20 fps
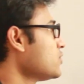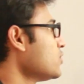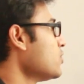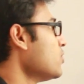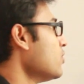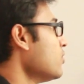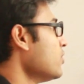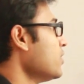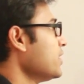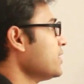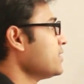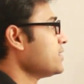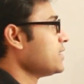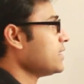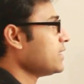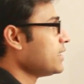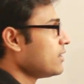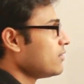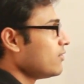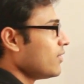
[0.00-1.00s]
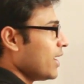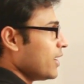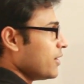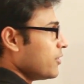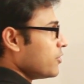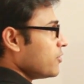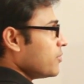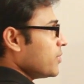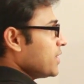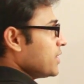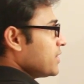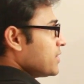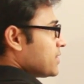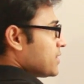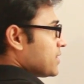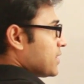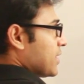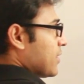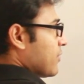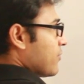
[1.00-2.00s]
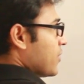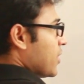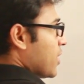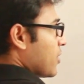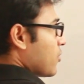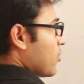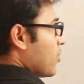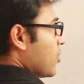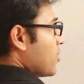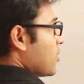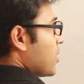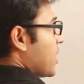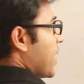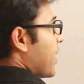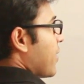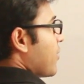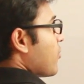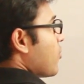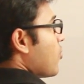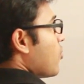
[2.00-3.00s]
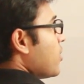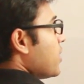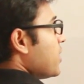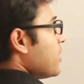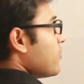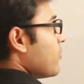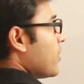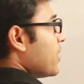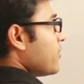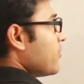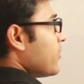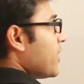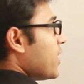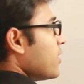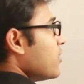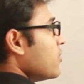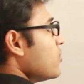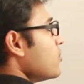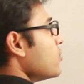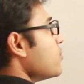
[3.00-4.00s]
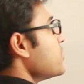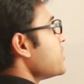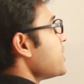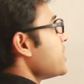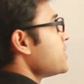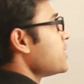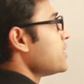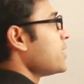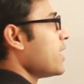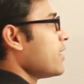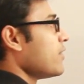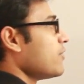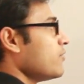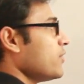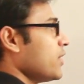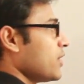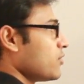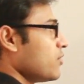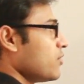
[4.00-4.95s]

So single valued means we are going to have only one value to such an, we